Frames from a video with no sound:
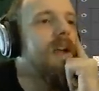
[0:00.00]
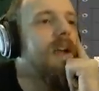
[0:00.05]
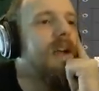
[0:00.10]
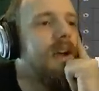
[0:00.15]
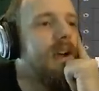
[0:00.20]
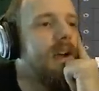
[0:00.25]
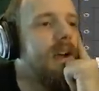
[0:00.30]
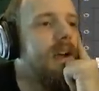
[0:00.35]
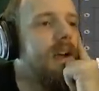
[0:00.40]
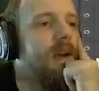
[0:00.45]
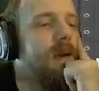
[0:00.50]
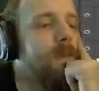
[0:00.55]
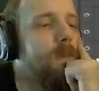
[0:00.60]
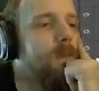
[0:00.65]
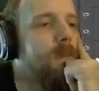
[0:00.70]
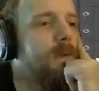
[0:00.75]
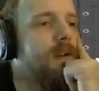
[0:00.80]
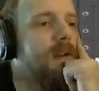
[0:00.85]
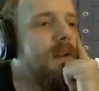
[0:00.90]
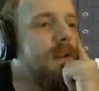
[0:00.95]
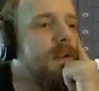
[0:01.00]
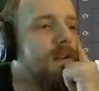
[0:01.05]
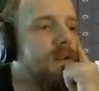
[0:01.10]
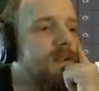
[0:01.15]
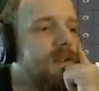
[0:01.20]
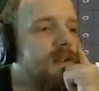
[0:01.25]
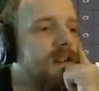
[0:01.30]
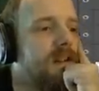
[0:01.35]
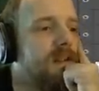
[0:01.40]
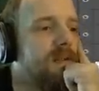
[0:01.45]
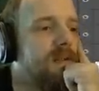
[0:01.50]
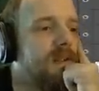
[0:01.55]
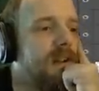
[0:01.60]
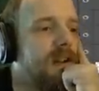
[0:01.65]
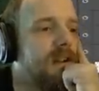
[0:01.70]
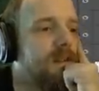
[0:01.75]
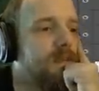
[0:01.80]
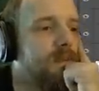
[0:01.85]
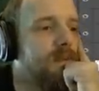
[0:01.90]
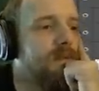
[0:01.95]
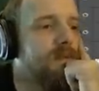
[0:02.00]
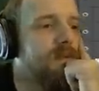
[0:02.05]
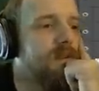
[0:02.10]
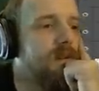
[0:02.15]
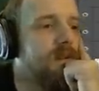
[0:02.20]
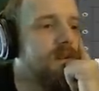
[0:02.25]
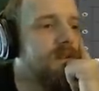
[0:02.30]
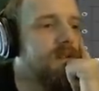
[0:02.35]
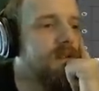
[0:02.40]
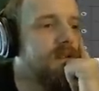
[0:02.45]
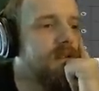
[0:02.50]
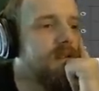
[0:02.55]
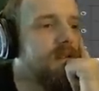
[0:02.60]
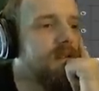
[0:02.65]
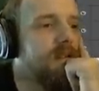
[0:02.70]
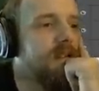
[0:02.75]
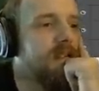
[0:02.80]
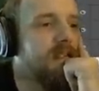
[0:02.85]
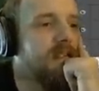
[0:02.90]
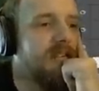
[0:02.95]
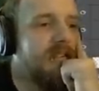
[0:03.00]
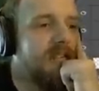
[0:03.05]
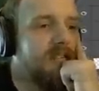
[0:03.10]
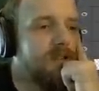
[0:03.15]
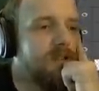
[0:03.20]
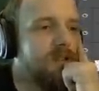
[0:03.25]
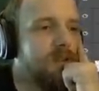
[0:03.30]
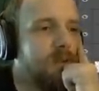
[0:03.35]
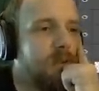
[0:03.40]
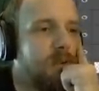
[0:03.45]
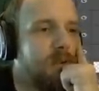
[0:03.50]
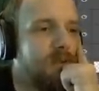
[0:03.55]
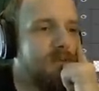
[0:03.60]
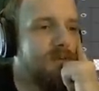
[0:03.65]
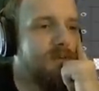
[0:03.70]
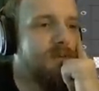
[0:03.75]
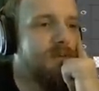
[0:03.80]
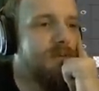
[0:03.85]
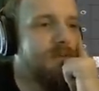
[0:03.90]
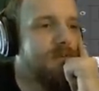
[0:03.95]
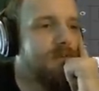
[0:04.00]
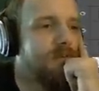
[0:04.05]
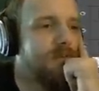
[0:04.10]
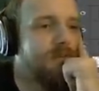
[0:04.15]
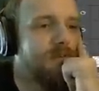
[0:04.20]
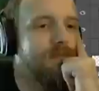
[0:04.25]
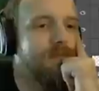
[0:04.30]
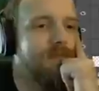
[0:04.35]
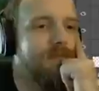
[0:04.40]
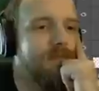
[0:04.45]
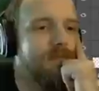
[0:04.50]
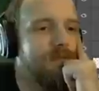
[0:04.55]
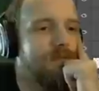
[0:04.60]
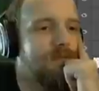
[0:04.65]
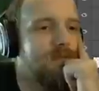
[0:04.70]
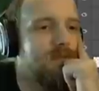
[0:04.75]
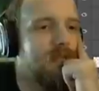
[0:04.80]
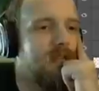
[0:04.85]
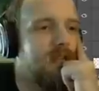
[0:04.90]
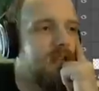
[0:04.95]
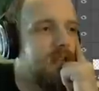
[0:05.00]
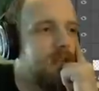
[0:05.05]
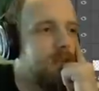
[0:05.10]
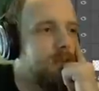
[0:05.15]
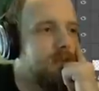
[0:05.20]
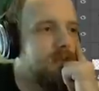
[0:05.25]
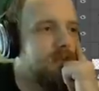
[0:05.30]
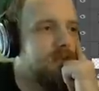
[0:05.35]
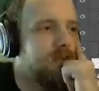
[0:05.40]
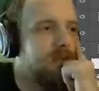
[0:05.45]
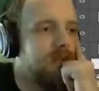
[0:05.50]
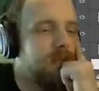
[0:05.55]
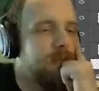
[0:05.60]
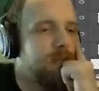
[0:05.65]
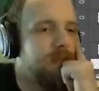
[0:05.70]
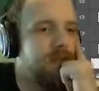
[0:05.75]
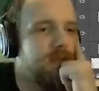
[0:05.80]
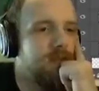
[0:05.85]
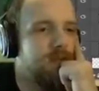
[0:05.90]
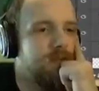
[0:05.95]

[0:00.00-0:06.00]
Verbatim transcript: Um, and to that effect, we've got Hähnchenhof, uh, which is a settlement.